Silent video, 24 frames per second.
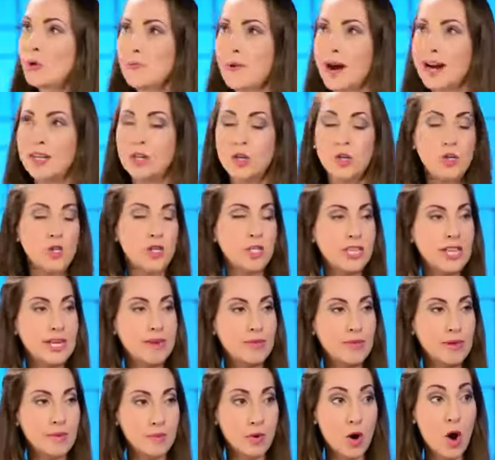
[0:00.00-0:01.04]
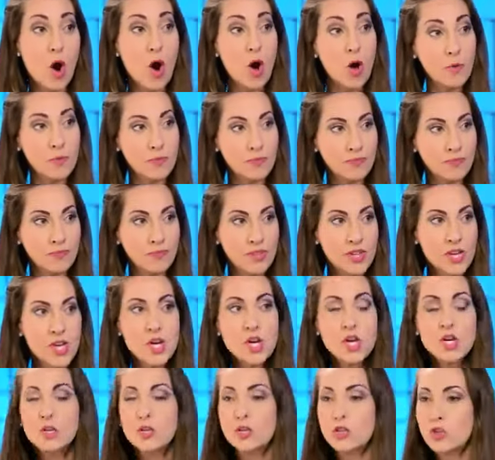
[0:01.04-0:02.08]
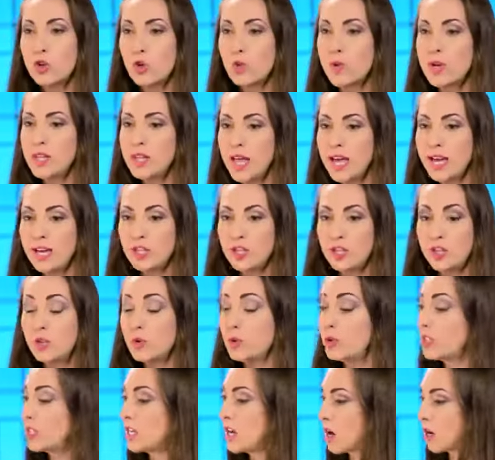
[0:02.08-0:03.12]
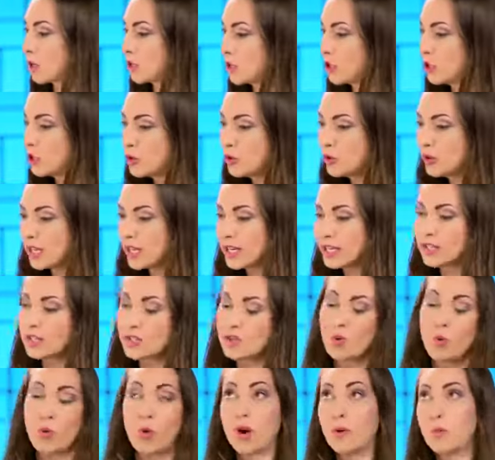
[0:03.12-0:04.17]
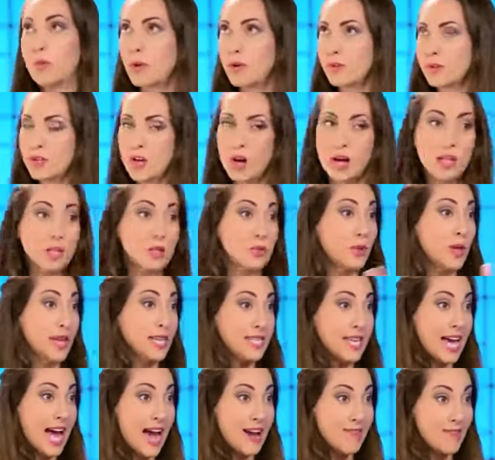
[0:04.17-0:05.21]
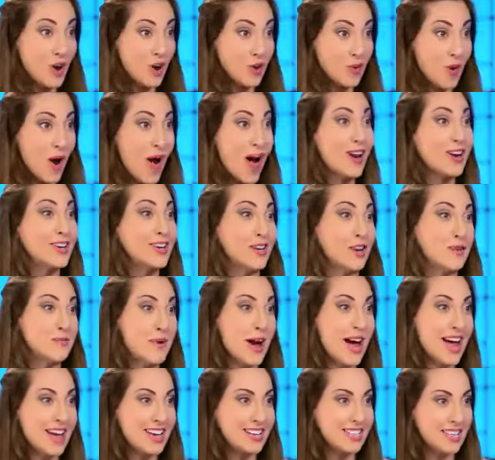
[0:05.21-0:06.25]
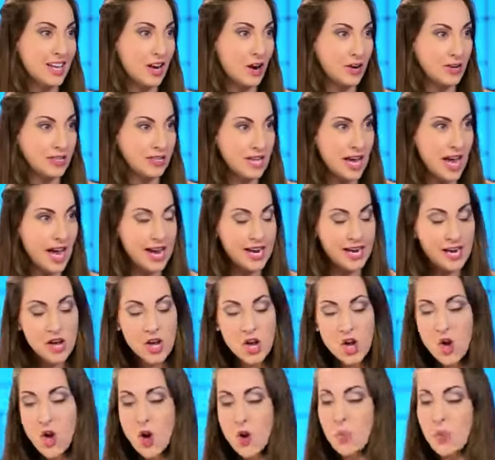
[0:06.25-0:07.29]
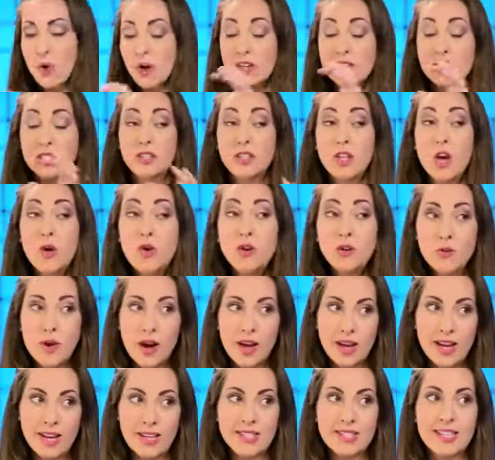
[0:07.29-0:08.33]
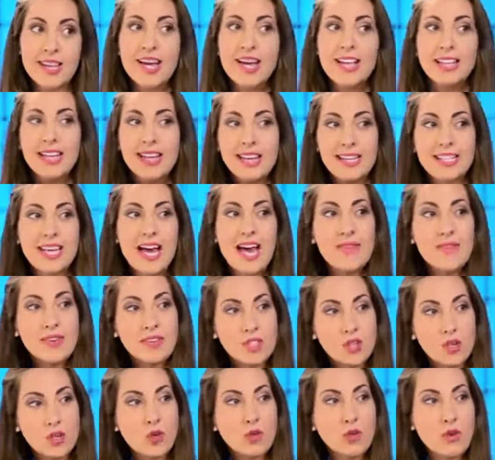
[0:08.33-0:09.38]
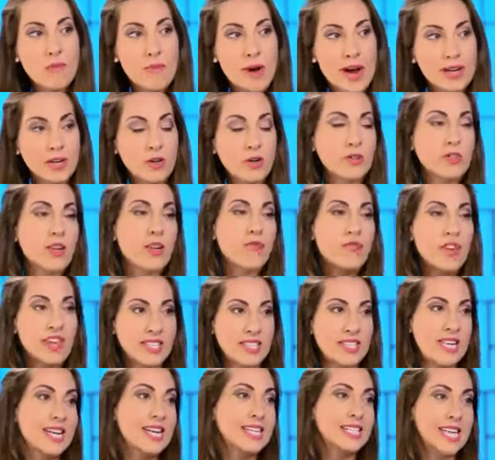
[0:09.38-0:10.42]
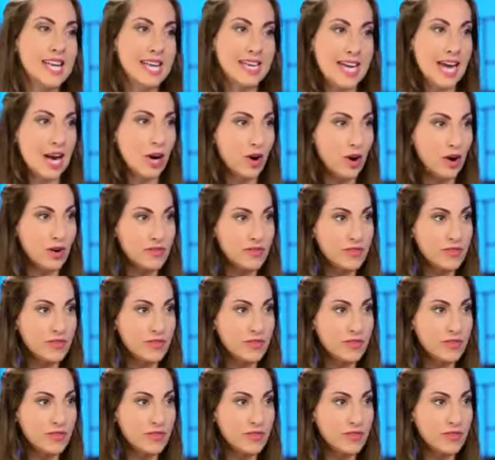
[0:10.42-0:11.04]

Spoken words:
reminders to keep them calm. So we like to see our to-do lists or our pros and cons lists. We like to have our rock nearby us at our side, whereas low neurotics like to have external reminders of things they need to take care